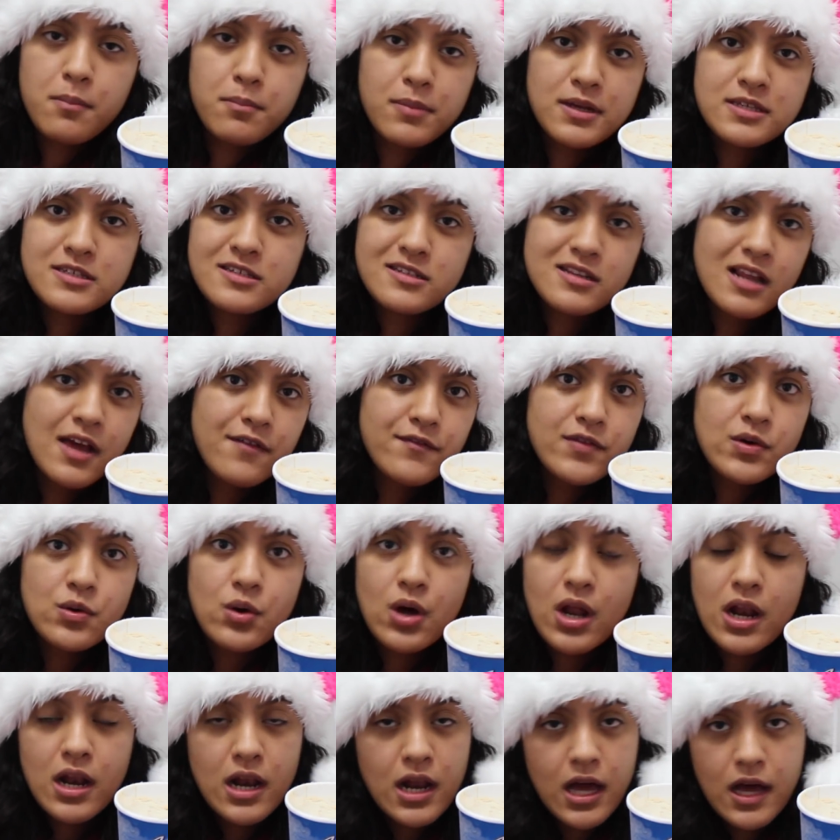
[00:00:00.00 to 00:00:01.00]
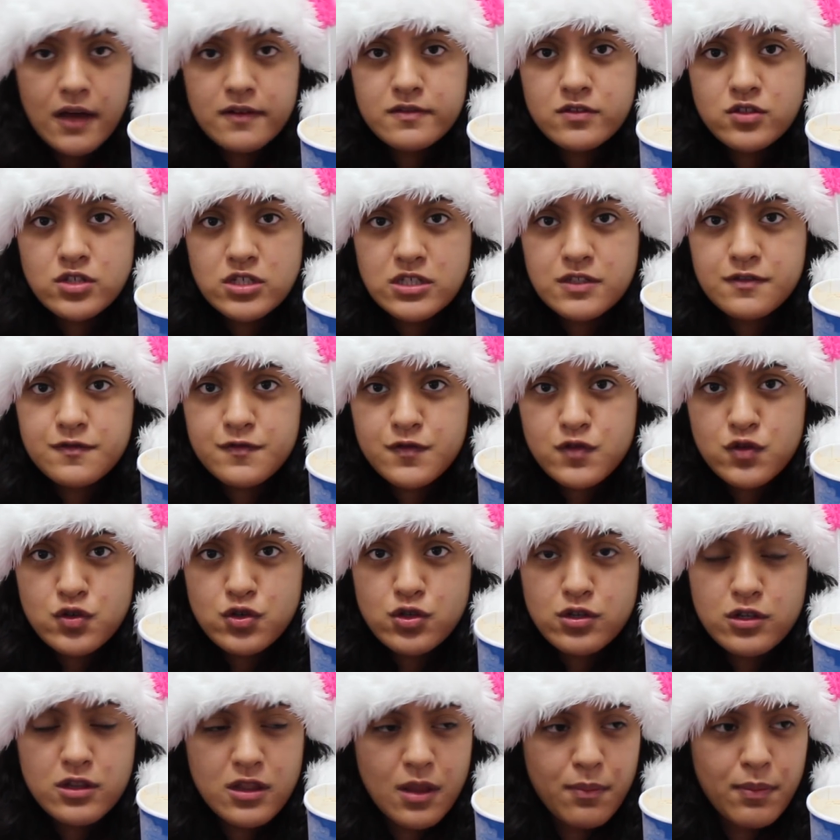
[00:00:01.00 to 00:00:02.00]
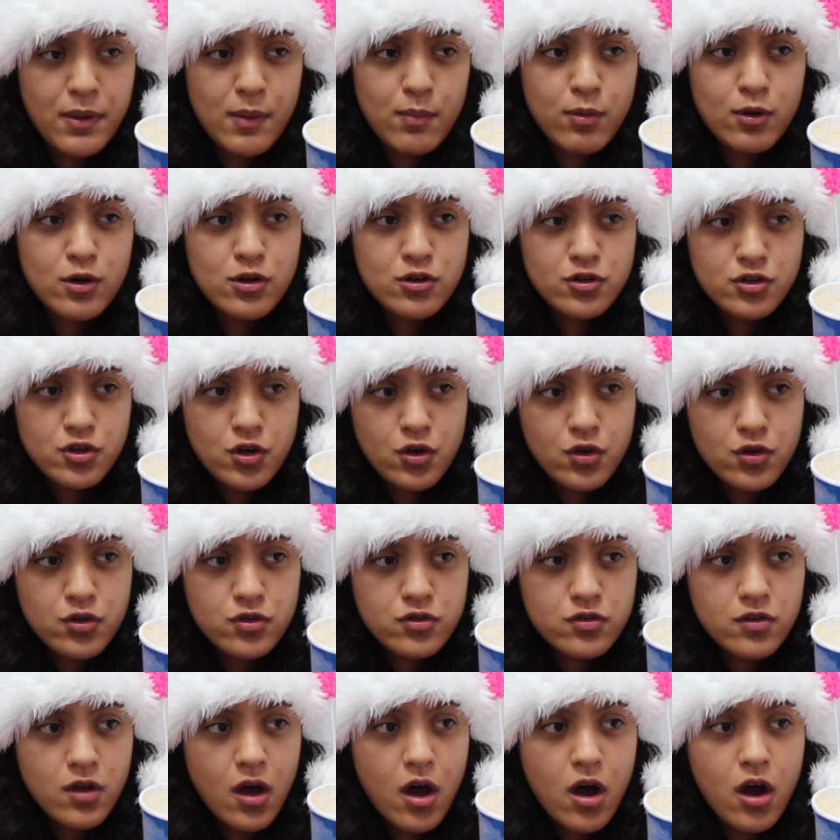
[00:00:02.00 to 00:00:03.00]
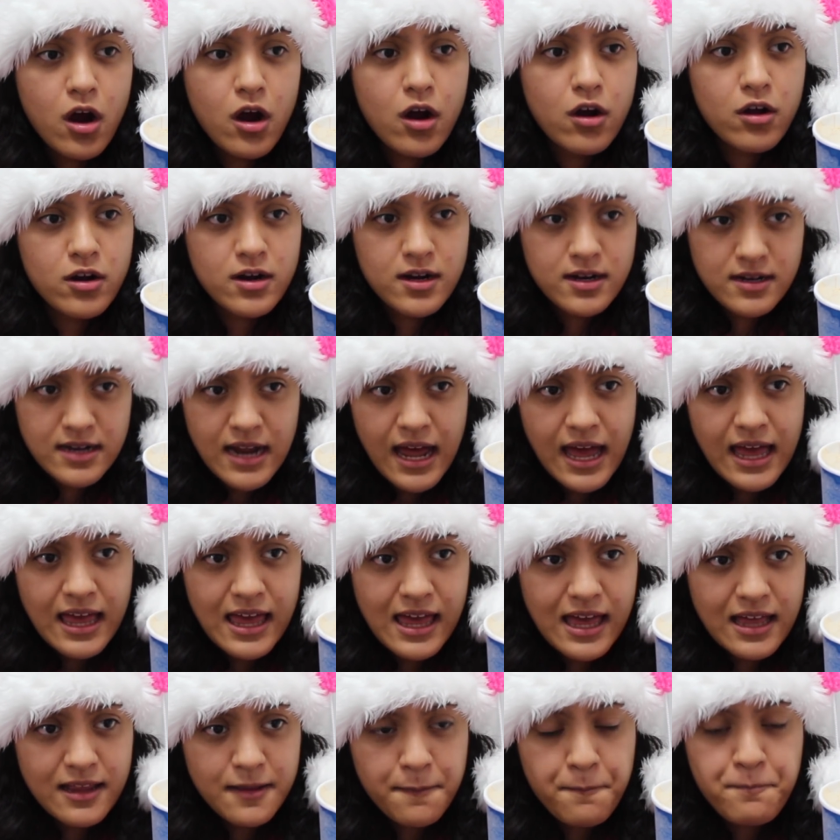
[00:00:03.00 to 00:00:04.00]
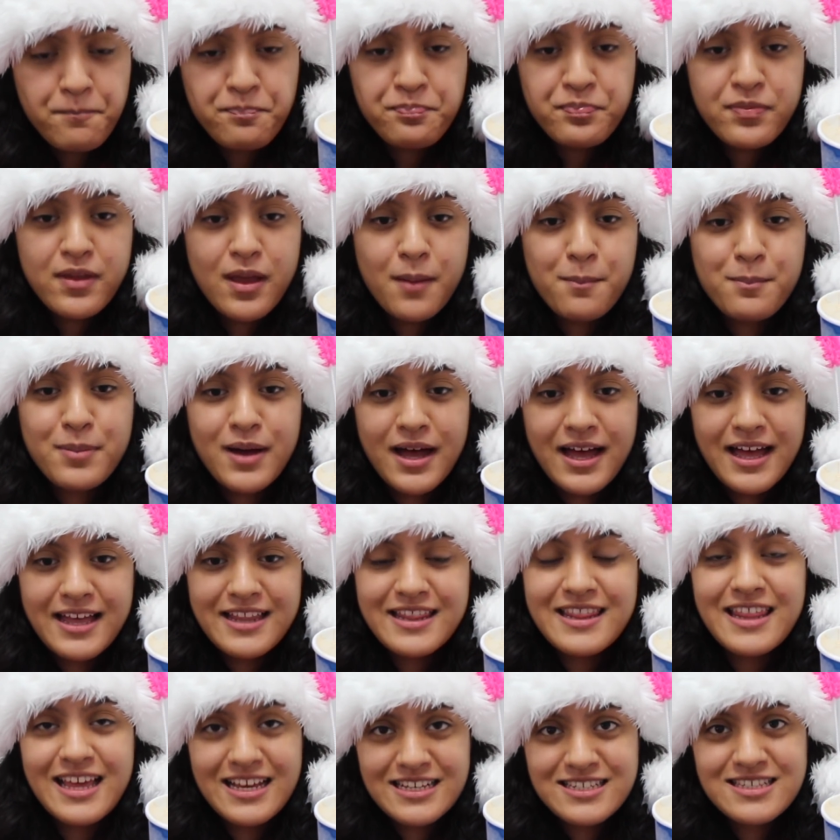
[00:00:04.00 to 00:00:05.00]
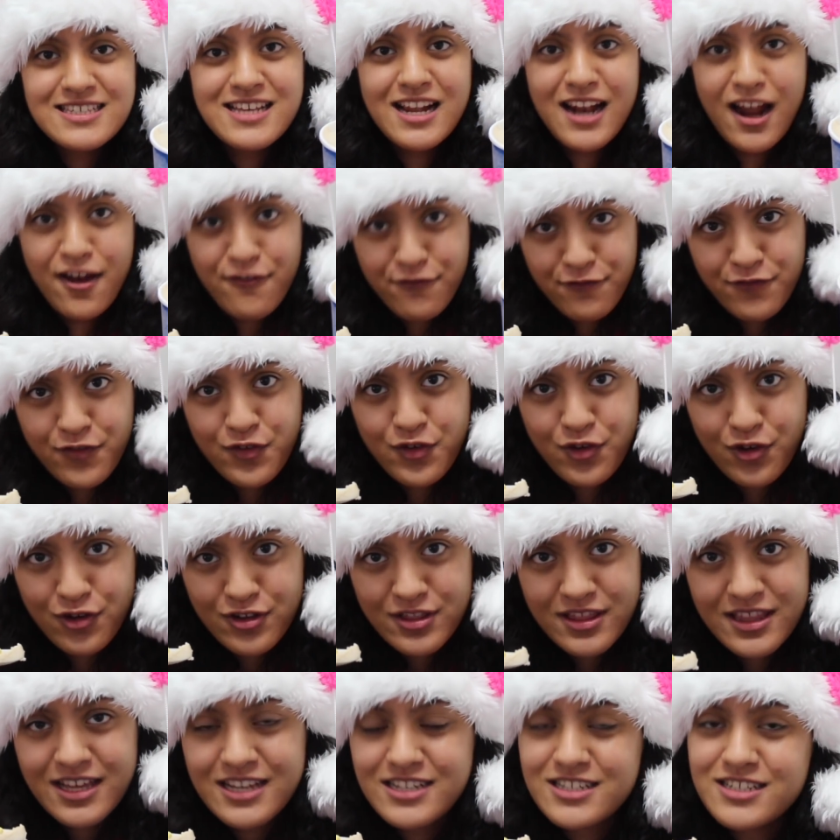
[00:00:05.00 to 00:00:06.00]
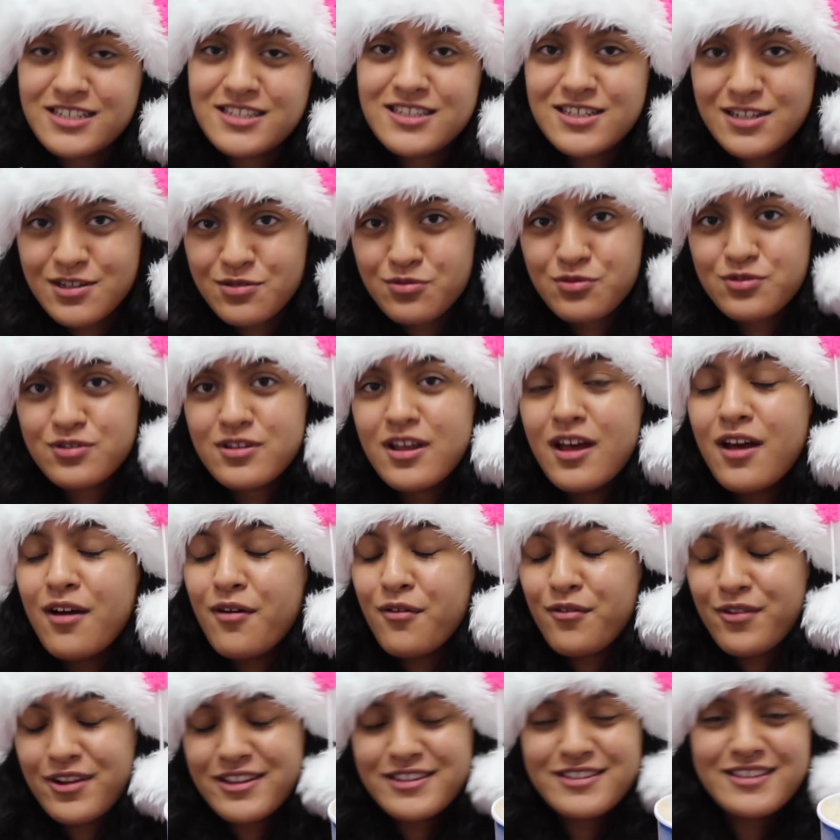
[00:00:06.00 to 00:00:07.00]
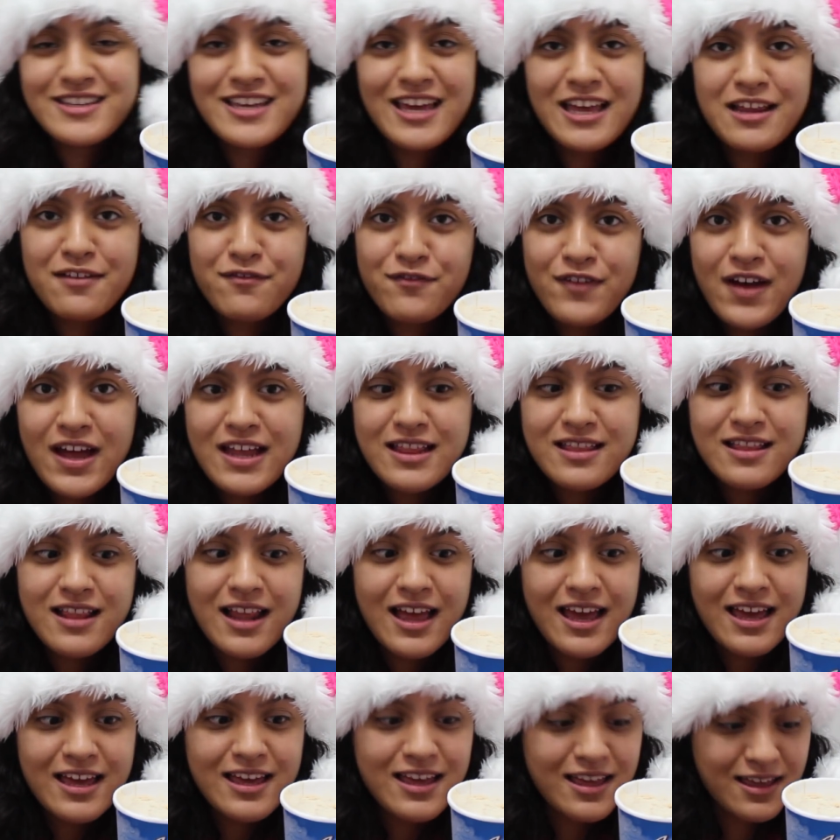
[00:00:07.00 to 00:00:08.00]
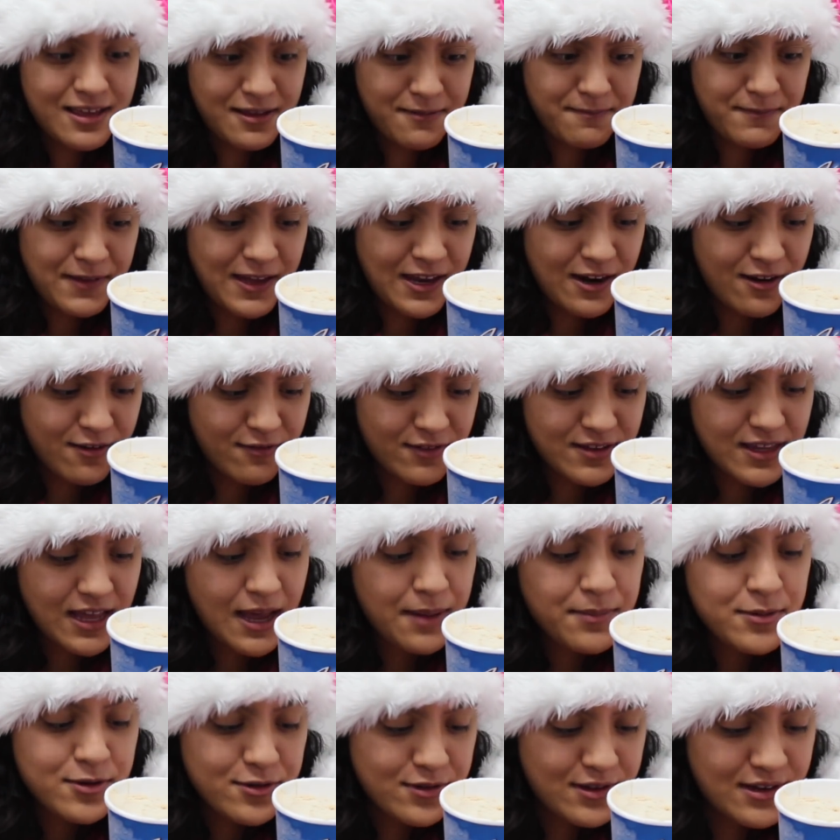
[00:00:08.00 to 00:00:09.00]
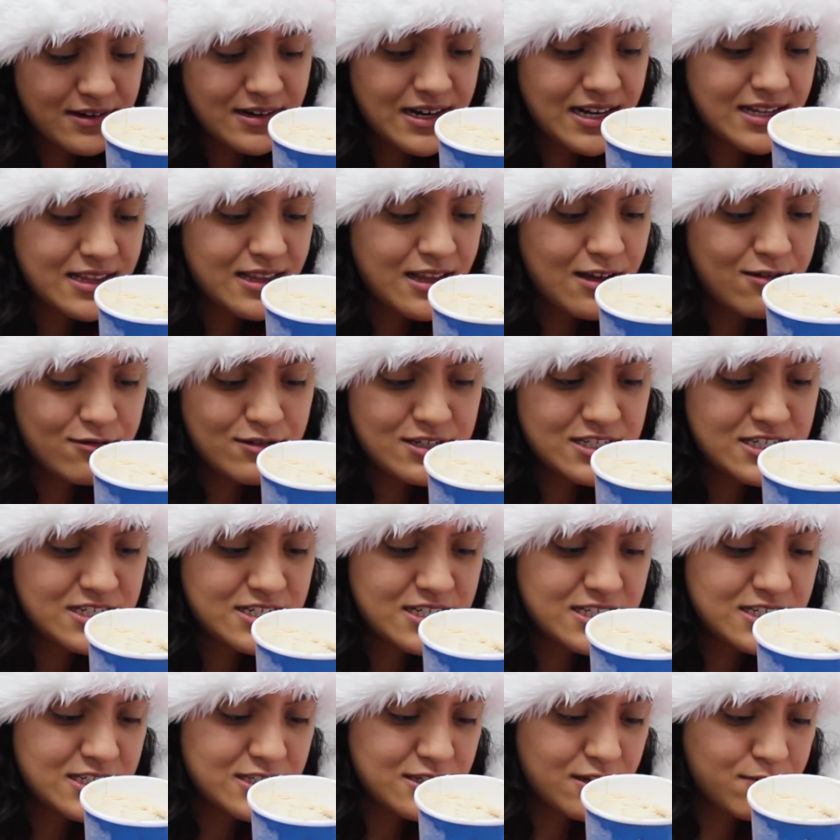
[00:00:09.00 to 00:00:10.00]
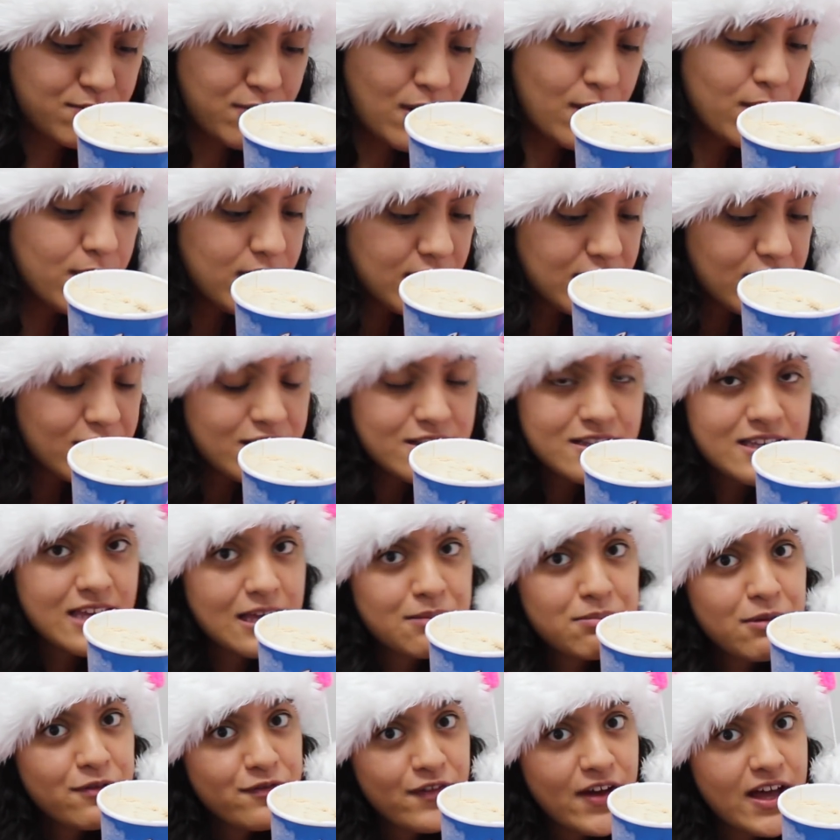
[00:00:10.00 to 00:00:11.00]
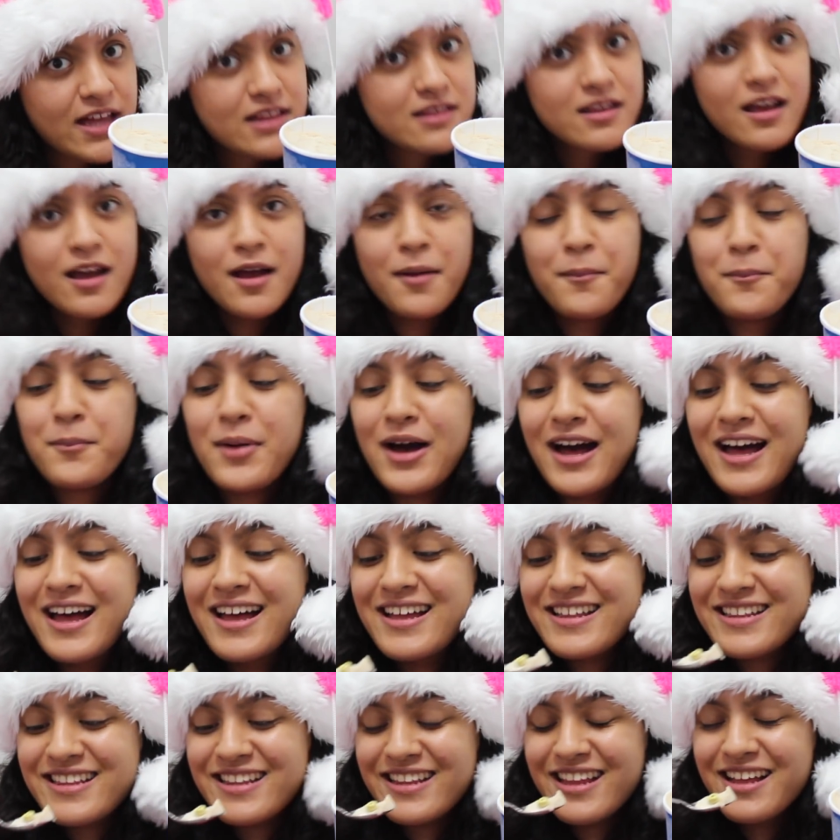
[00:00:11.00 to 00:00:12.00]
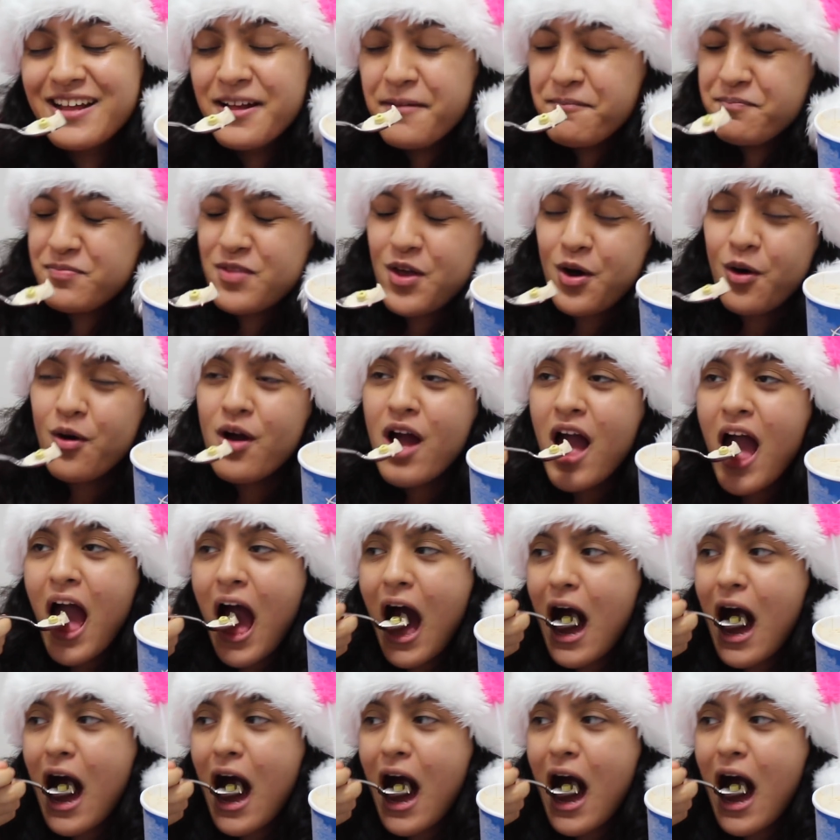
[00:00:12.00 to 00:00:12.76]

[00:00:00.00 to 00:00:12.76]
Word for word: Basically everyone loves to eat food. The people who don't are on a diet, but they still love food, they just don't want to get fat, like, you know, what I'm doing right now, which is probably going to get me fat, but no.